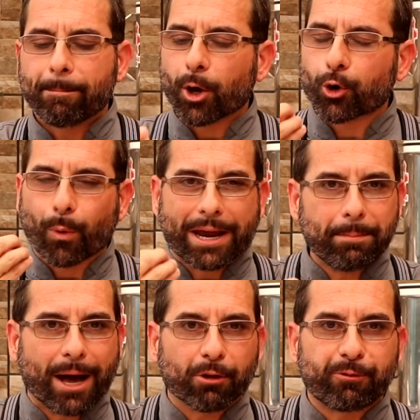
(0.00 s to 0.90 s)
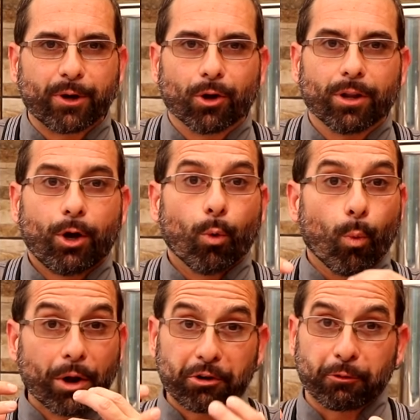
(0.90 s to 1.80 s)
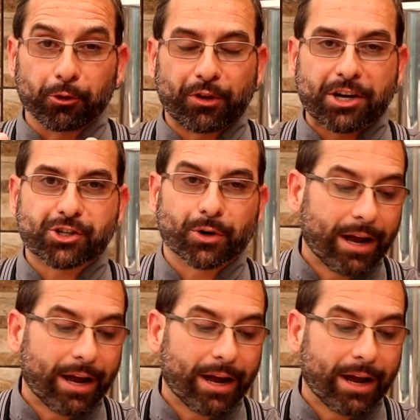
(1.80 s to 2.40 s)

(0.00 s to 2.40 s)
A great mouthfeel, wonderful texture.